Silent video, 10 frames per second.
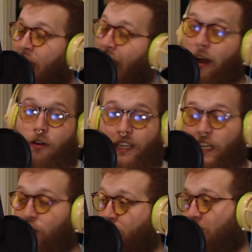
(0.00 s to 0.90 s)

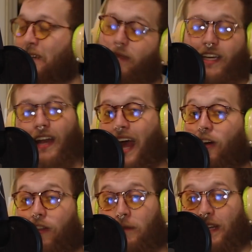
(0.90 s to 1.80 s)
inherently extremely
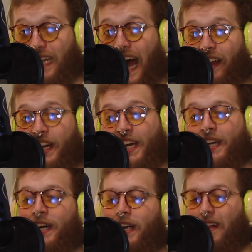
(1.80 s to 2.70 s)
unhealthy
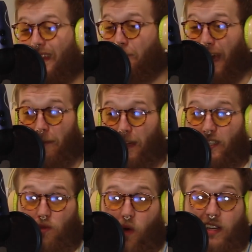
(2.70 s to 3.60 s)
mentality that made me
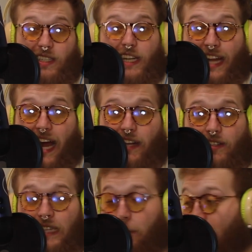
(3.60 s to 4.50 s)
just want to
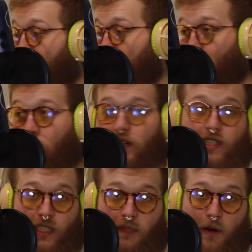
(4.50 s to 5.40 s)
detach, that made me just want
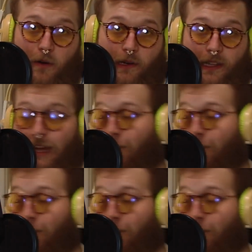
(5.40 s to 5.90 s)
to smoke,